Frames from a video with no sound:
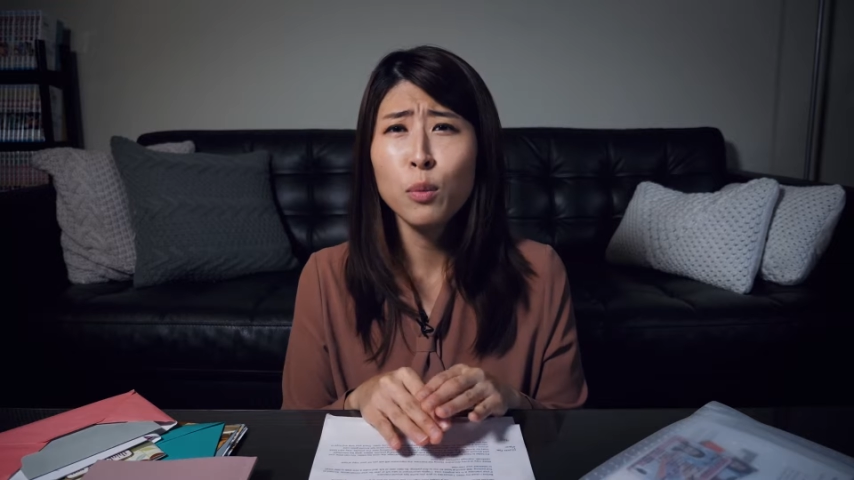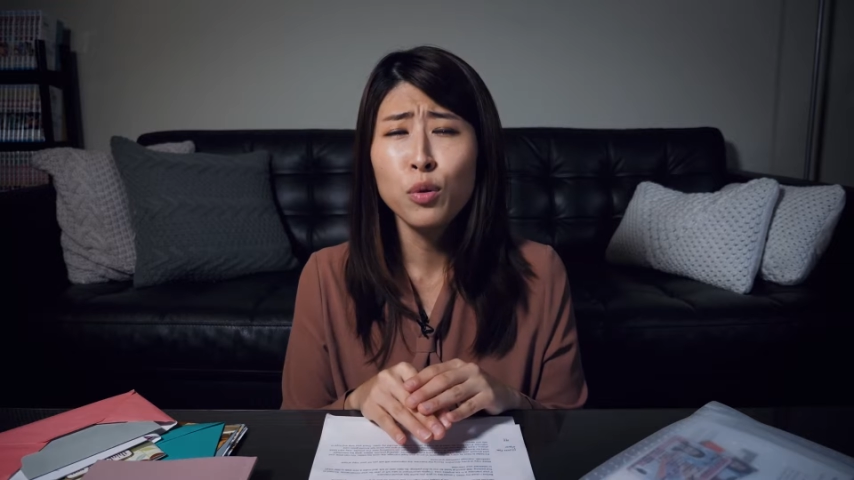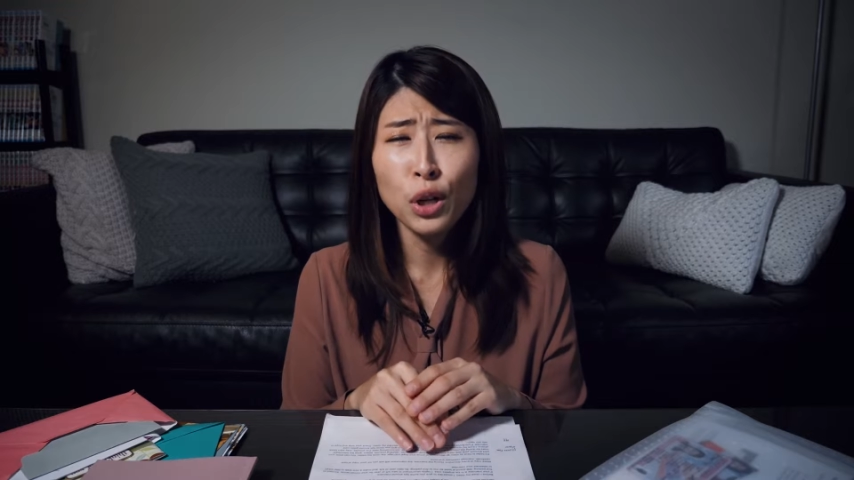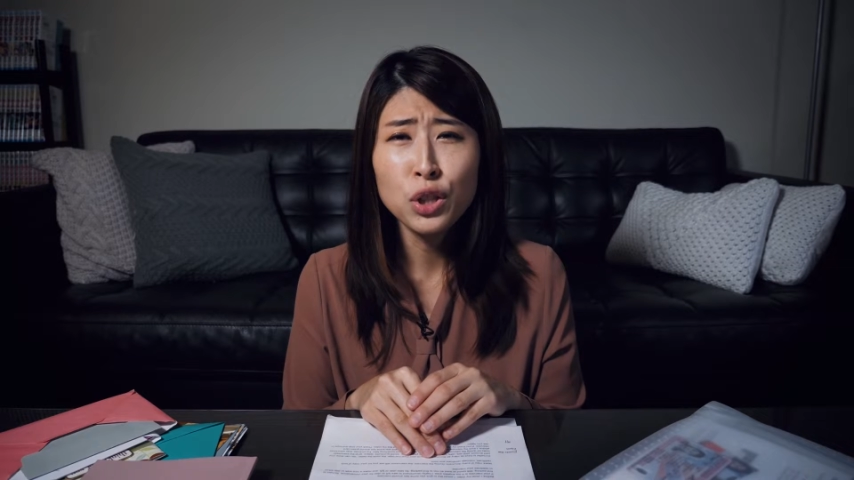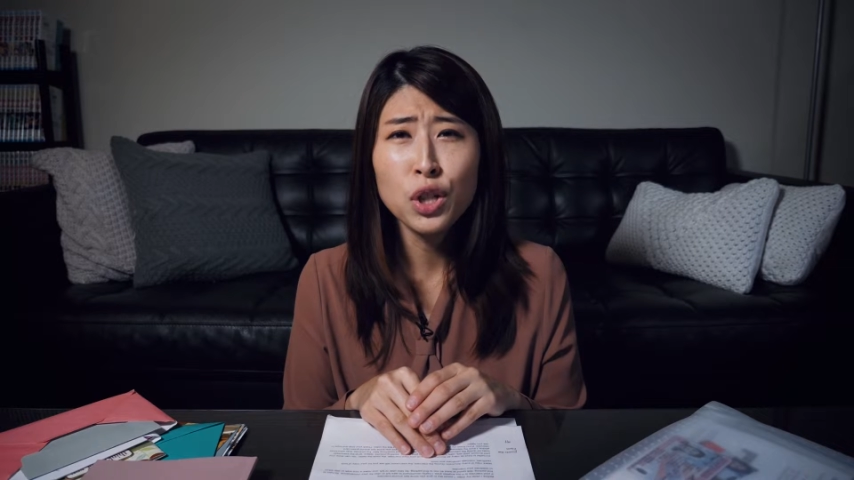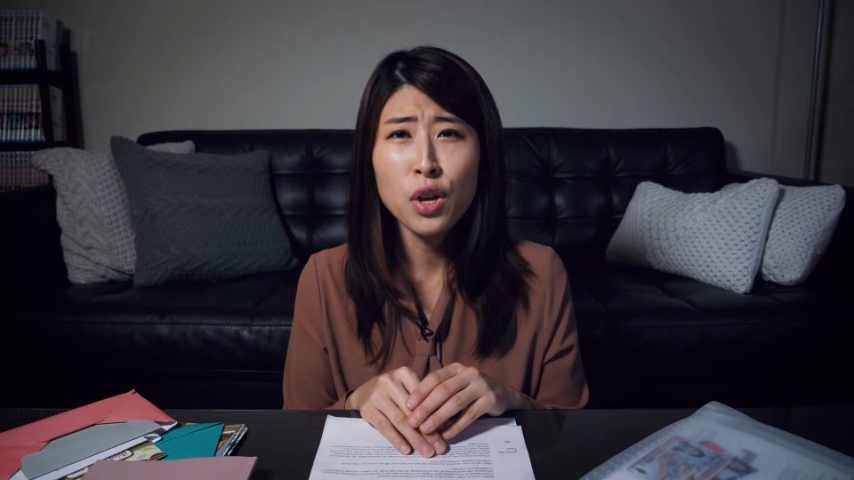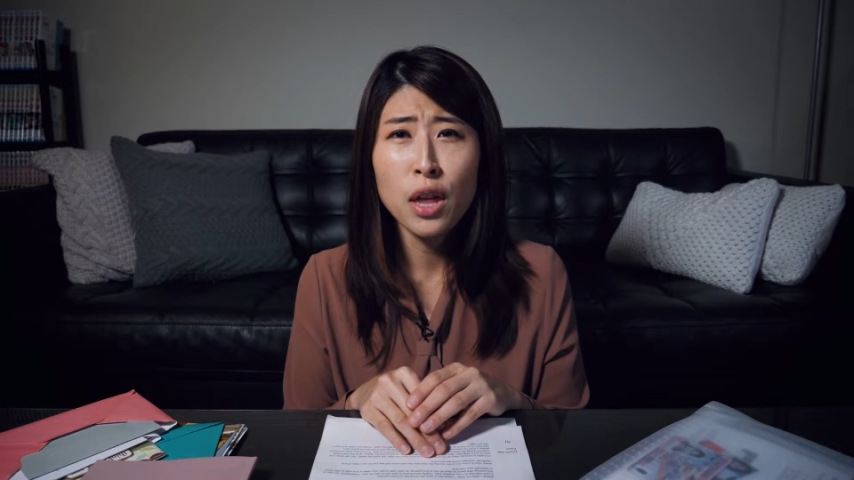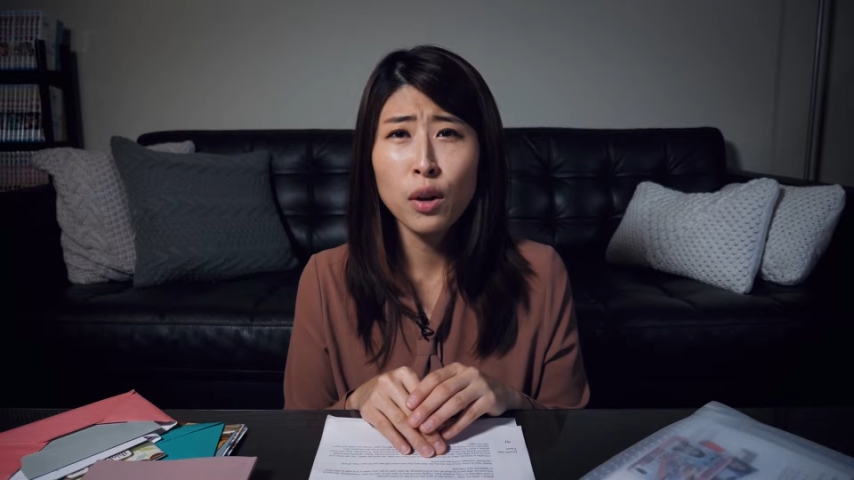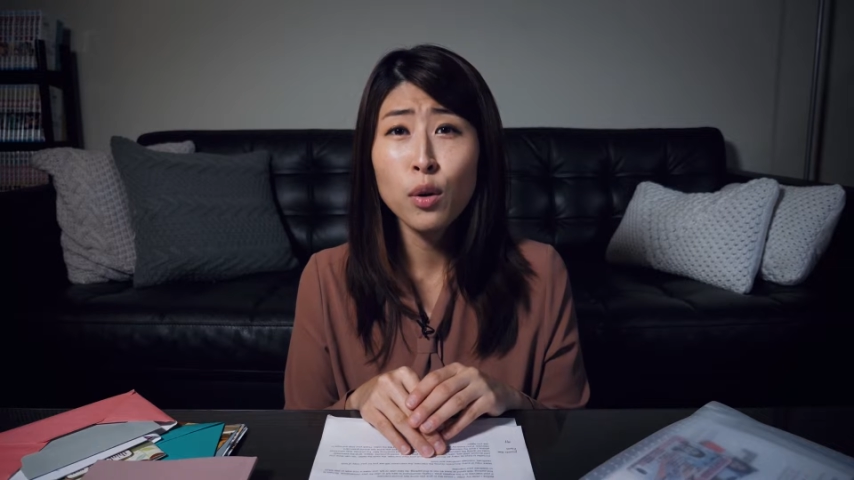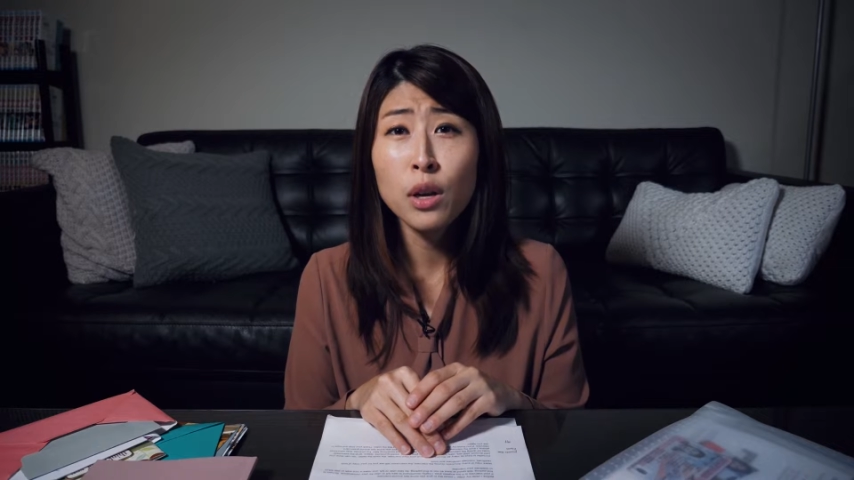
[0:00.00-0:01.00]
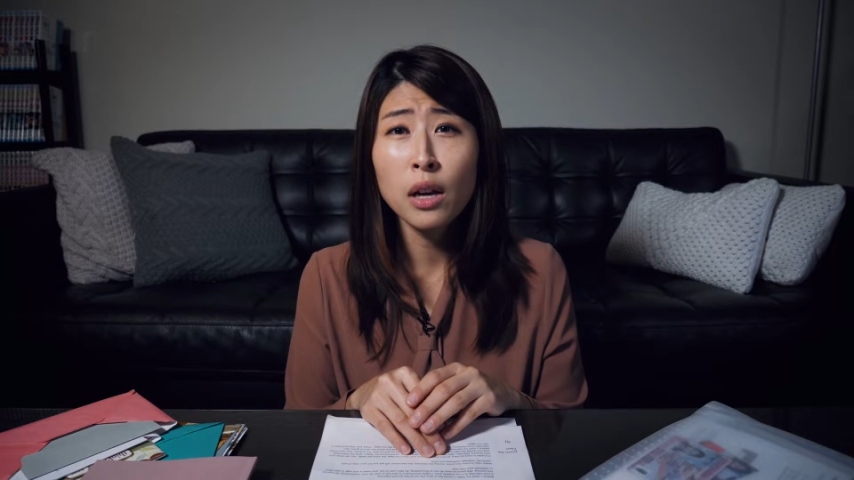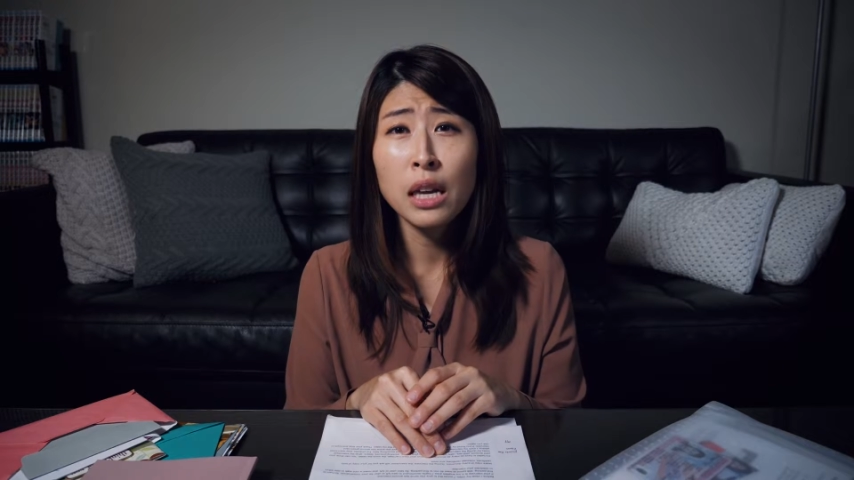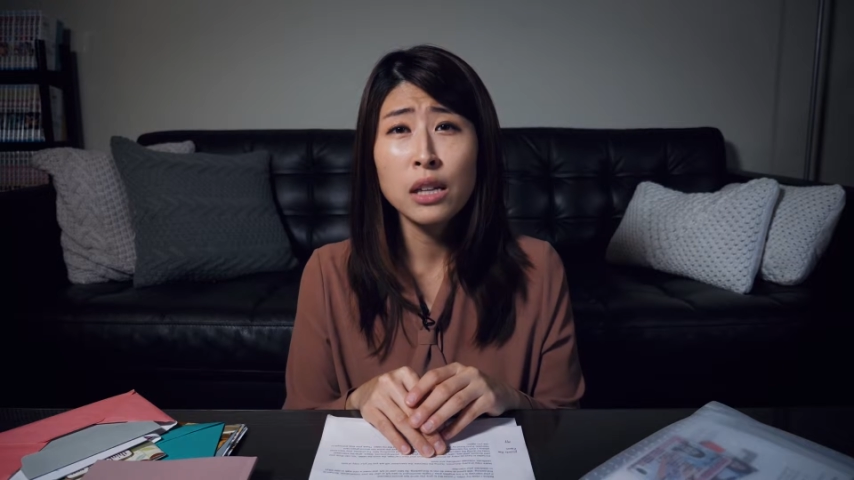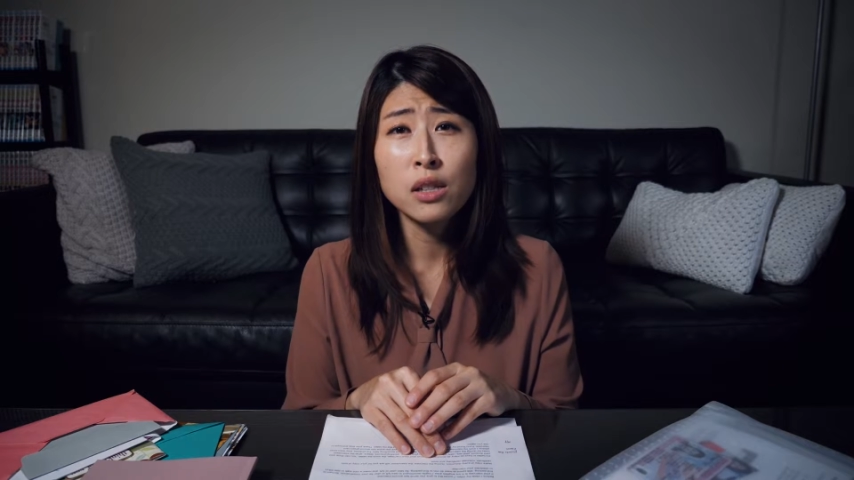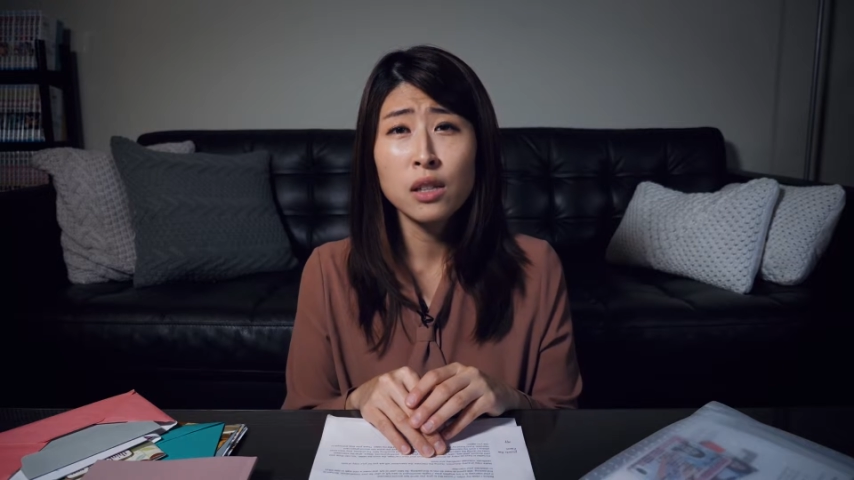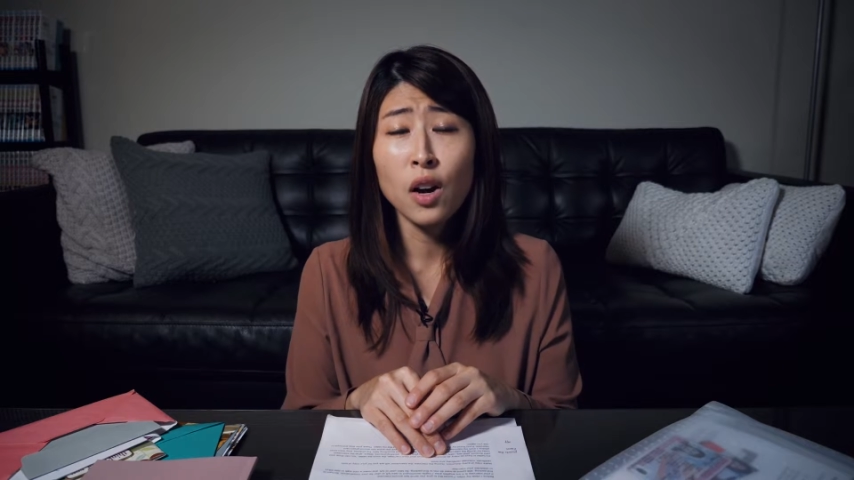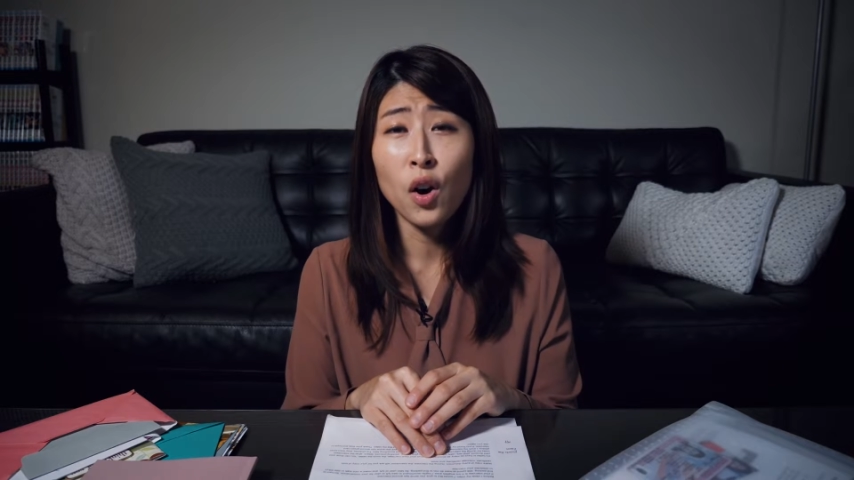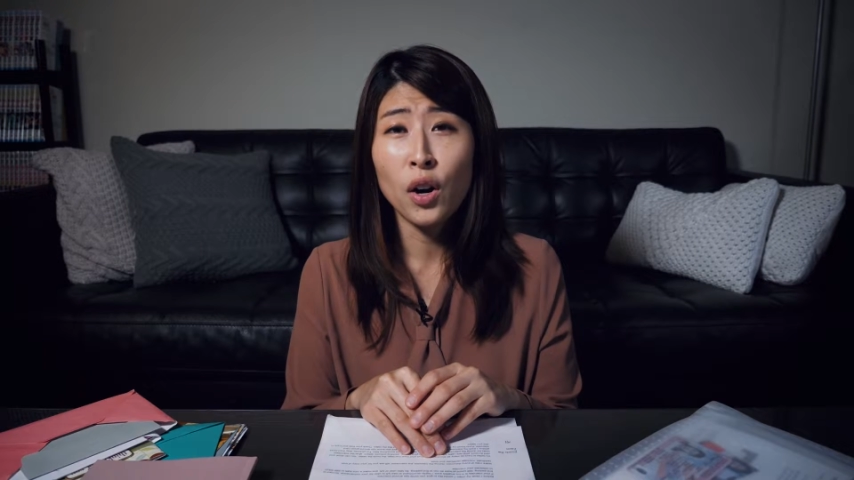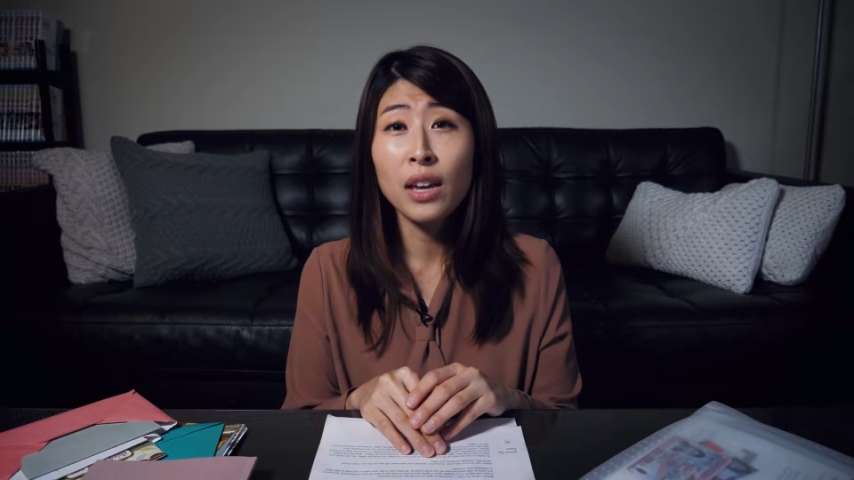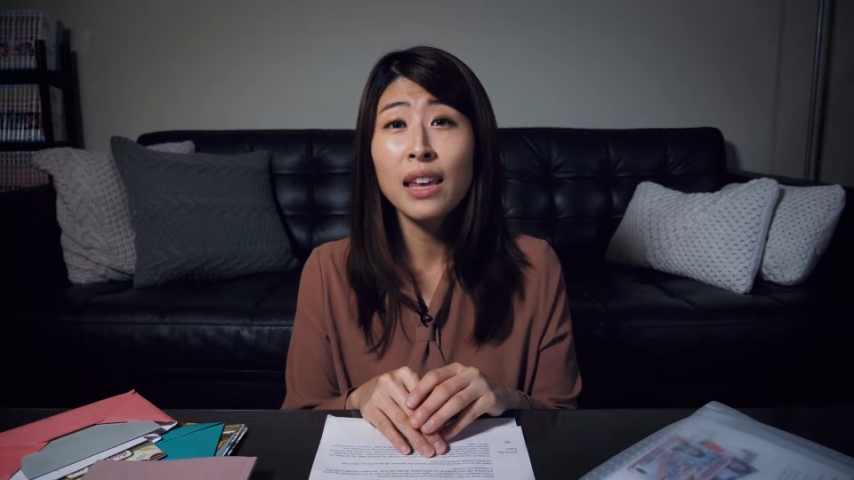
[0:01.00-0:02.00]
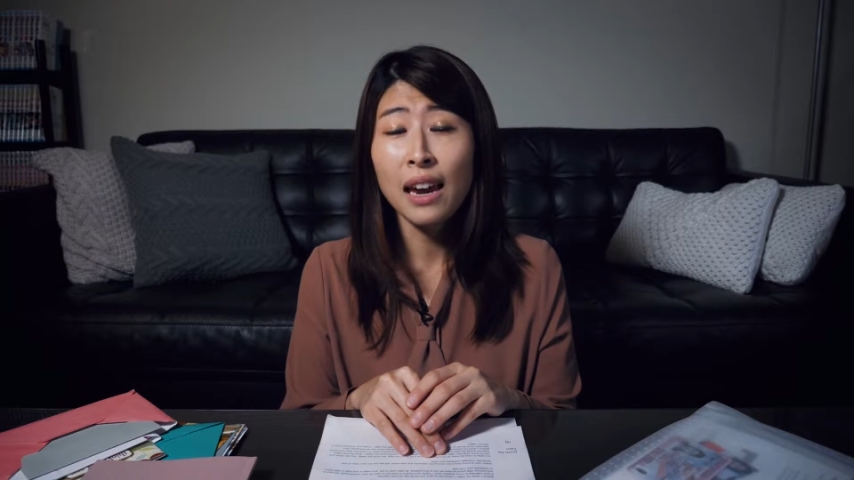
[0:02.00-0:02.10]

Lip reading: the pressure that Korean kids are